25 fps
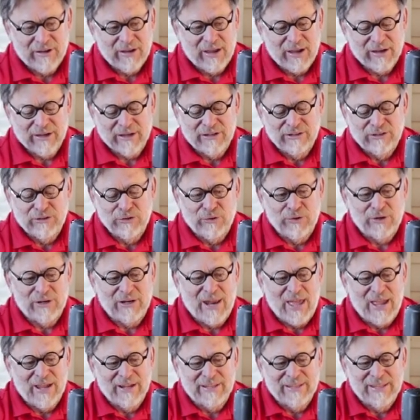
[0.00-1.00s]
I can do it
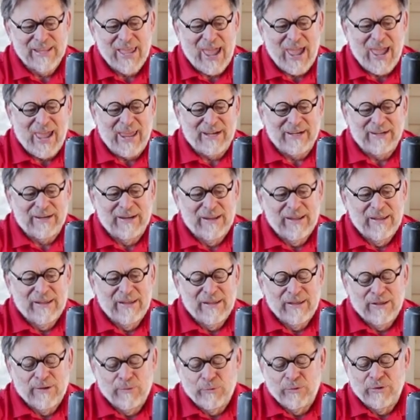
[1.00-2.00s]
like that
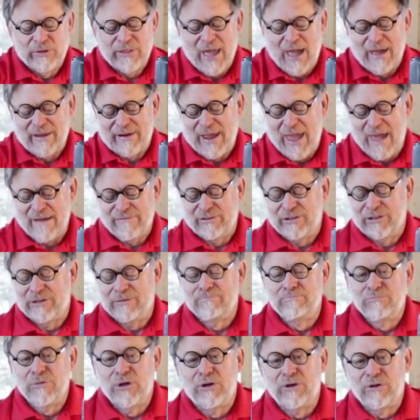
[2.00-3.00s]
without having to
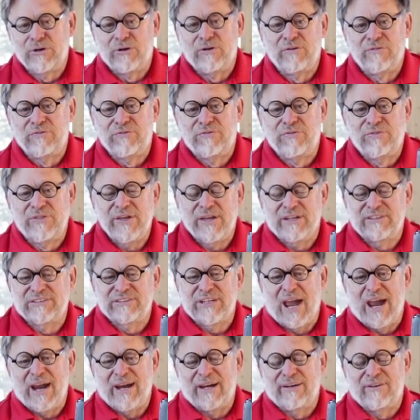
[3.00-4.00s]
move the
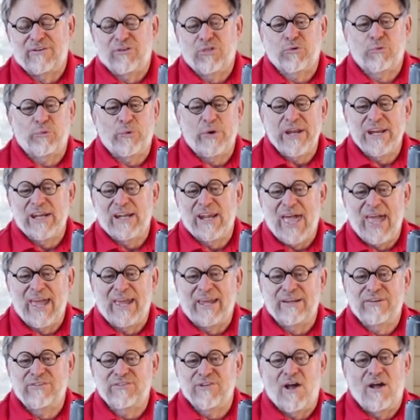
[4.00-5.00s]
entire three
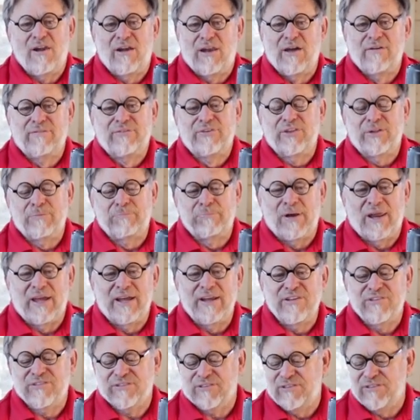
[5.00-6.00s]
legs all over the
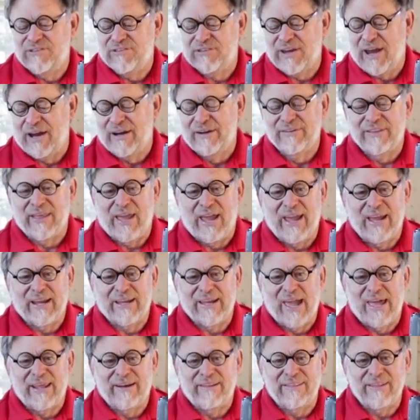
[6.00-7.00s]
place and scare the
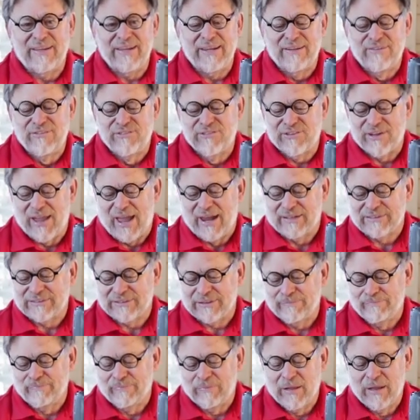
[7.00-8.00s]
heck out of the insect.
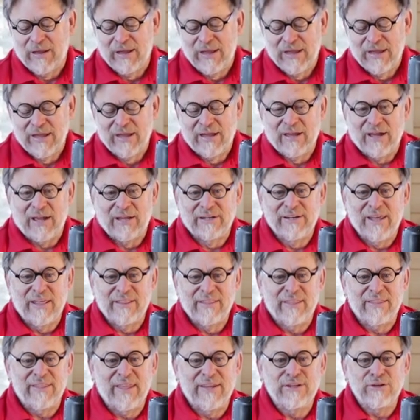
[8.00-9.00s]

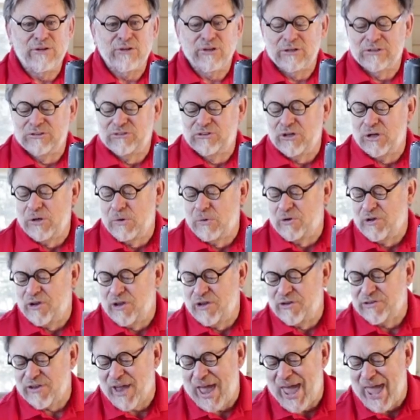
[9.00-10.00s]
Another thing you could do
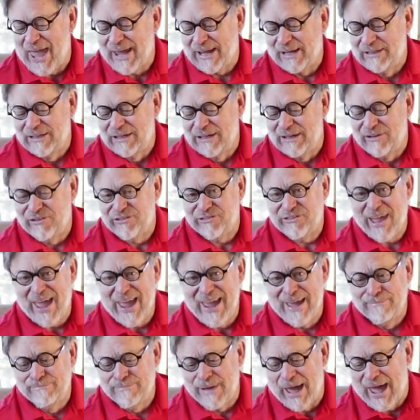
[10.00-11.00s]
is hang a little
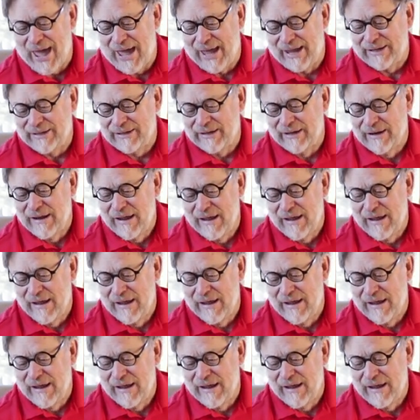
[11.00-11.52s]
sandbag